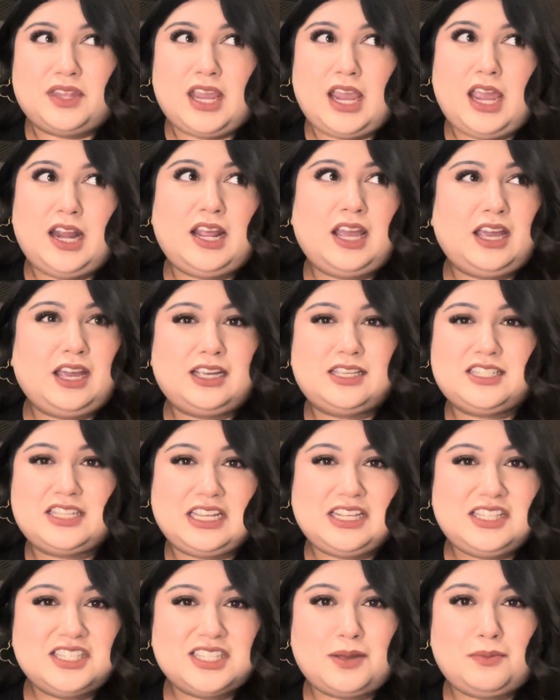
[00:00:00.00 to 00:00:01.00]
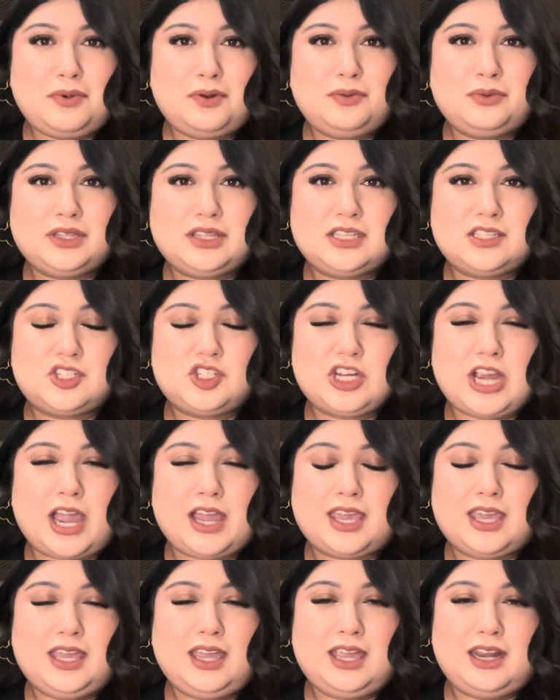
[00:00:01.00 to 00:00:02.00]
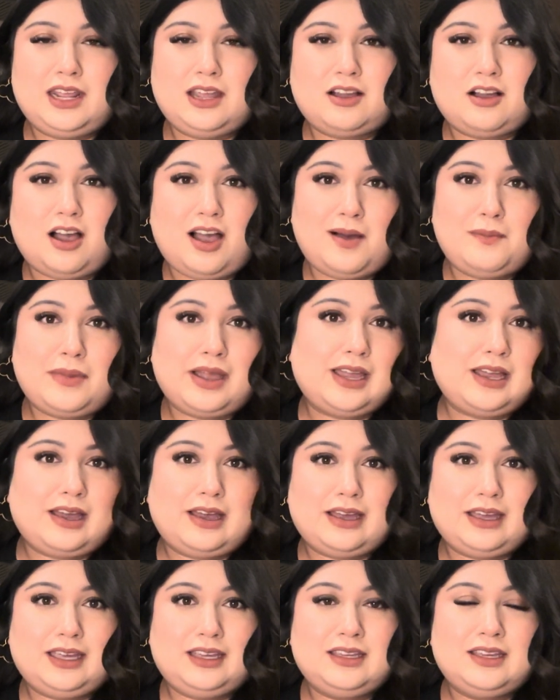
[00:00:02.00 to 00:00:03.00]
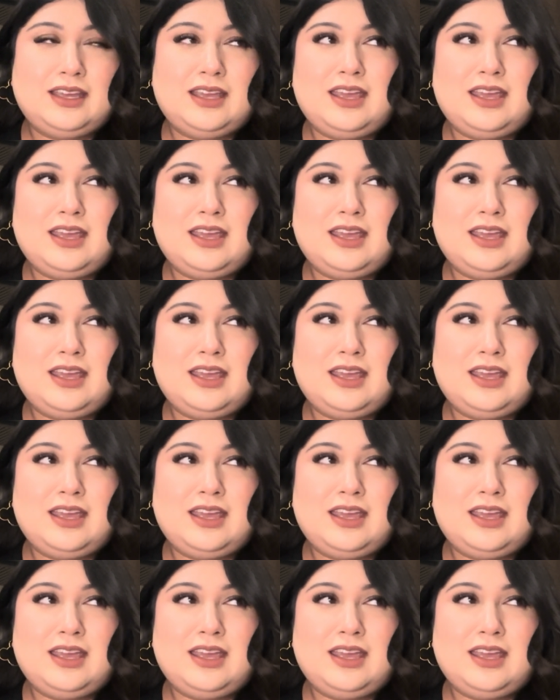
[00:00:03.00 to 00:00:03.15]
and I seen someone with this jacket and it caught my eye,